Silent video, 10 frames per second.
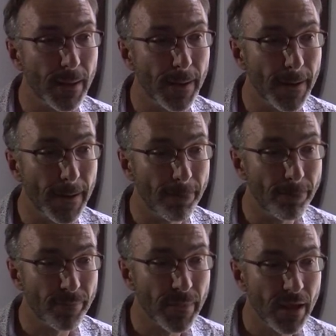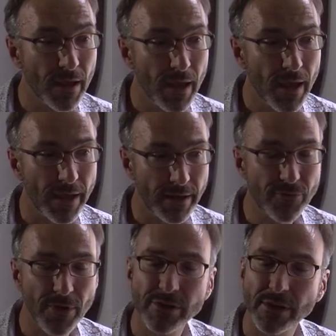Um, and he
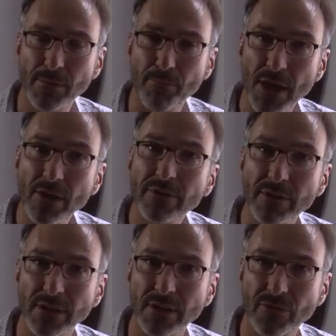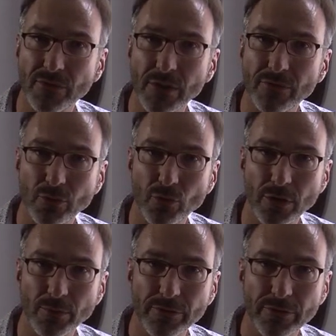found that the males in these velvet
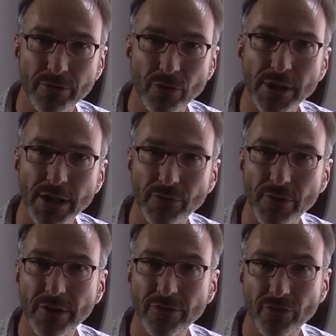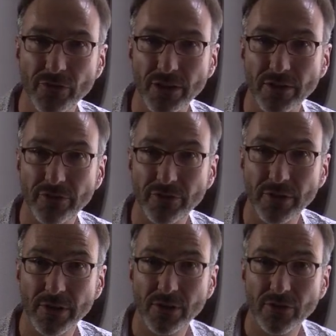worms all had very
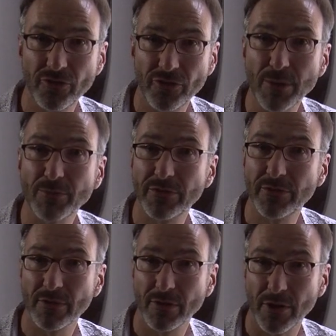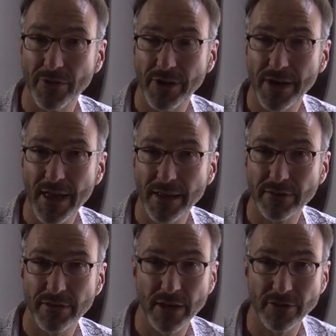strange shapes on their
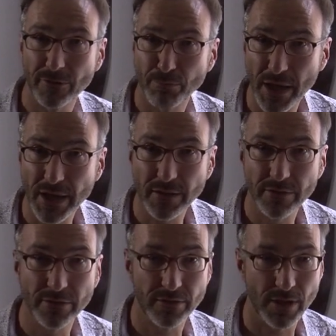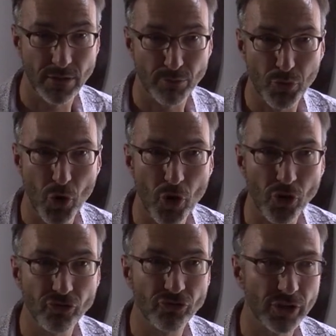heads. They had spikes and
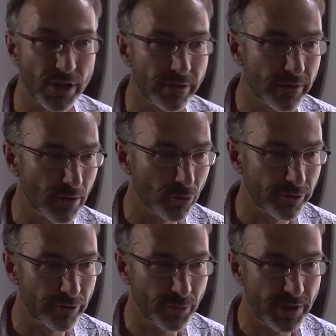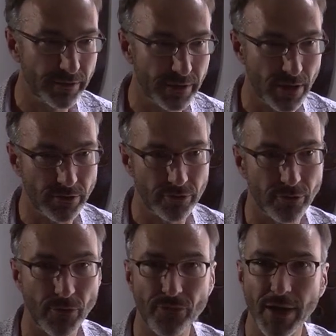prongs, and there was a species that had
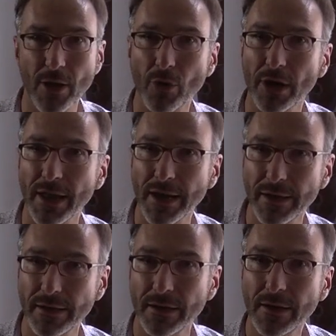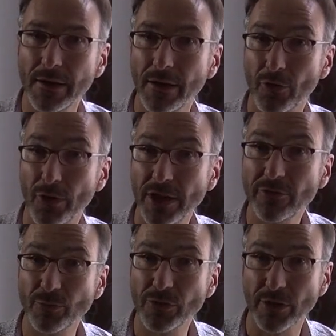sort of a flower like
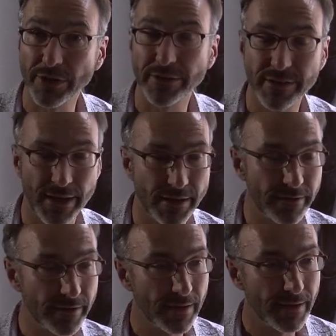arrangement on its head.